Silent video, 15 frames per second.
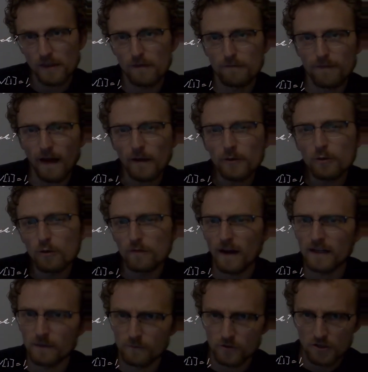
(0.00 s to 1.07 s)
the value of
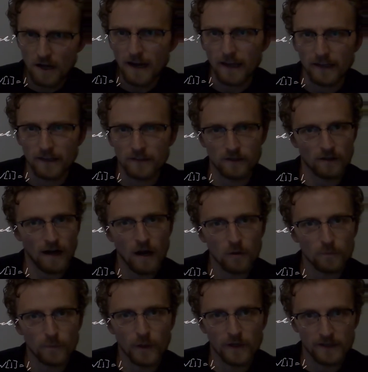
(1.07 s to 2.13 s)
item j in our
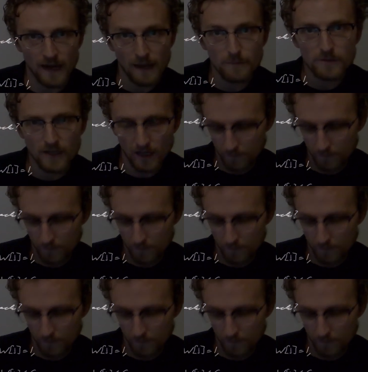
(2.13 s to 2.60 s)
output knapsack